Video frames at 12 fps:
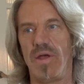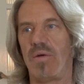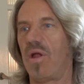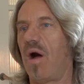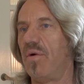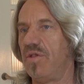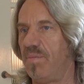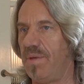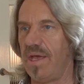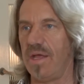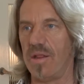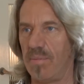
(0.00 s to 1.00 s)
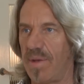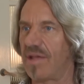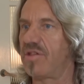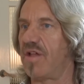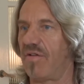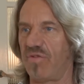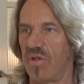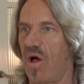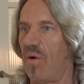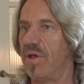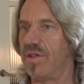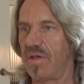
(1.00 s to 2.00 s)
there will always be the best stuff will
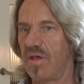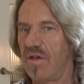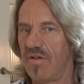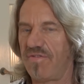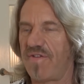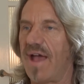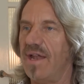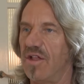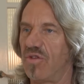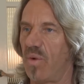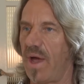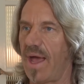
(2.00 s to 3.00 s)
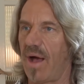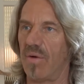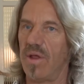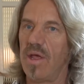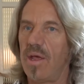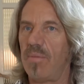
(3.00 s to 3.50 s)
always find its way out.